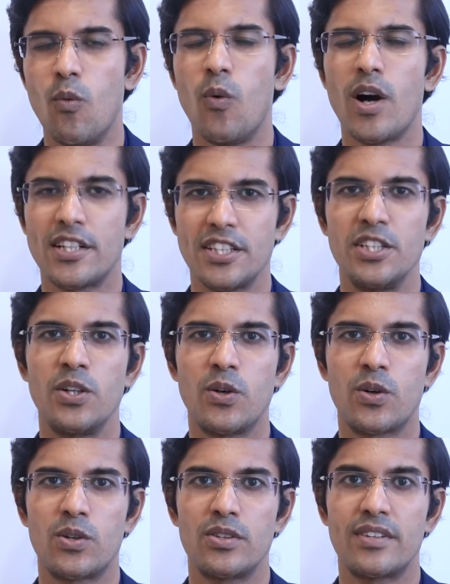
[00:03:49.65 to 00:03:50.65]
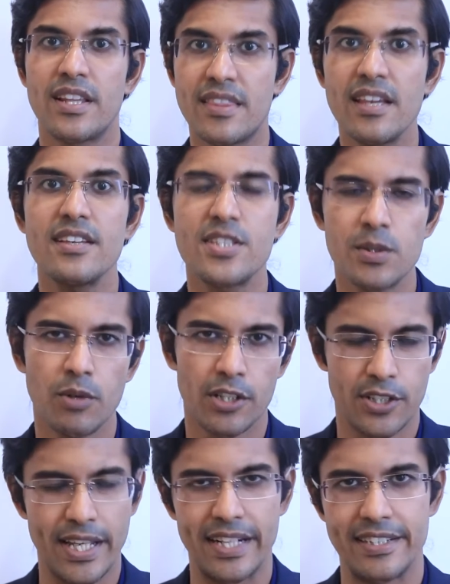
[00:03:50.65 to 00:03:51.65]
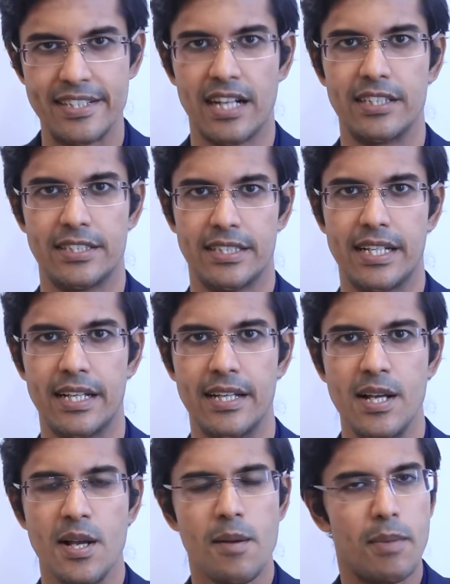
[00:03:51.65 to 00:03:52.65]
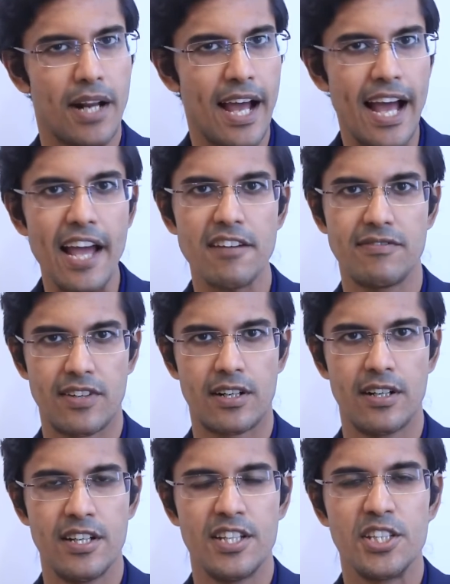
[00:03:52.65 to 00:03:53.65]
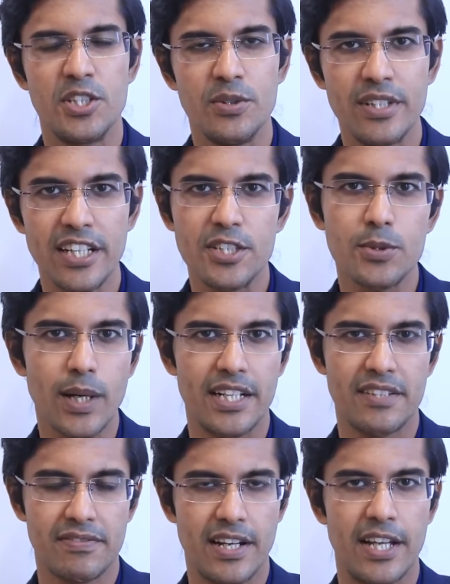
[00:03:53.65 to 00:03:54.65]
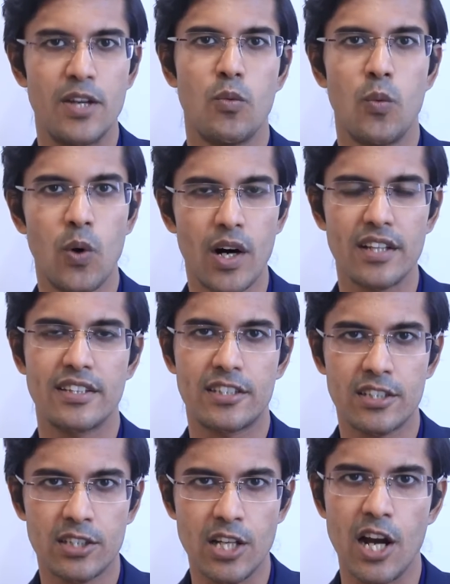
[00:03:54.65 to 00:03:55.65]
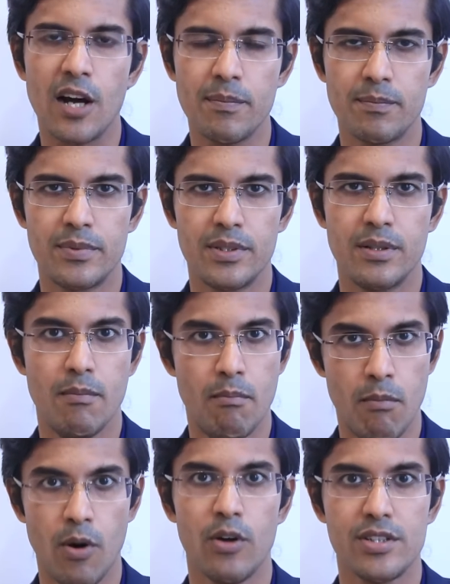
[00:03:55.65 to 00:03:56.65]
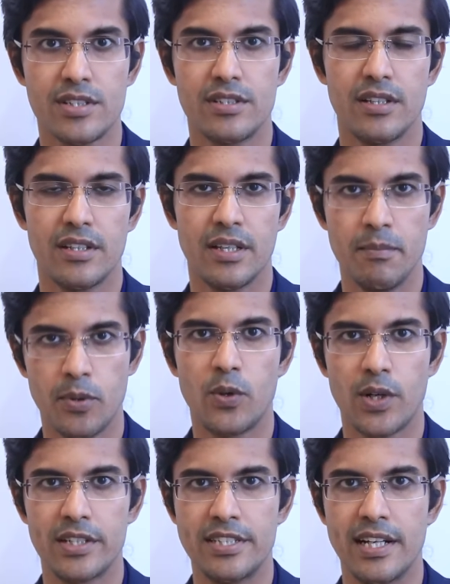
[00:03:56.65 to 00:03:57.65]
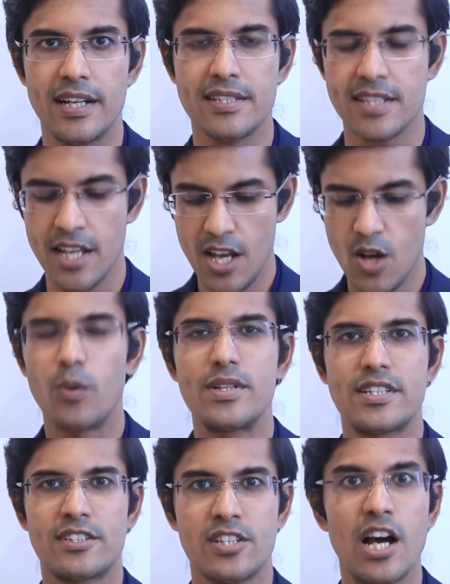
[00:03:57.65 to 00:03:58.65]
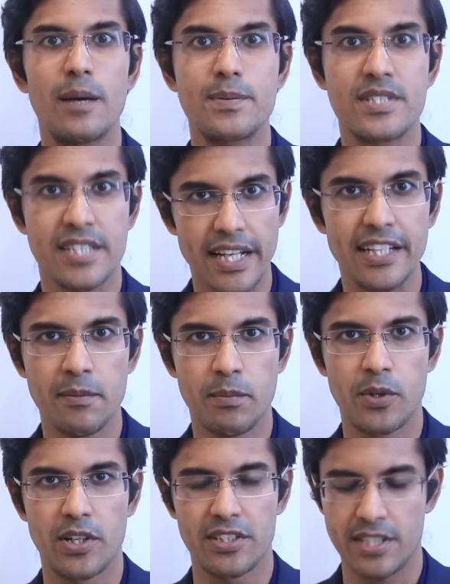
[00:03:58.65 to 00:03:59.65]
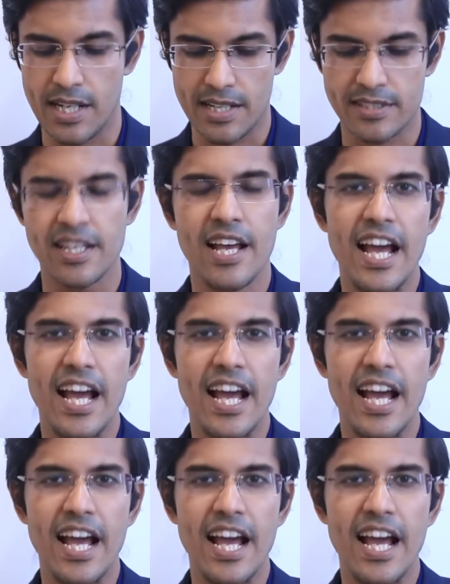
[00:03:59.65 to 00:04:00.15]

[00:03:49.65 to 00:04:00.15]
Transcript: what your the things you want to get it done today. But however, you need to identify what are the top most important task, what is the top second important task,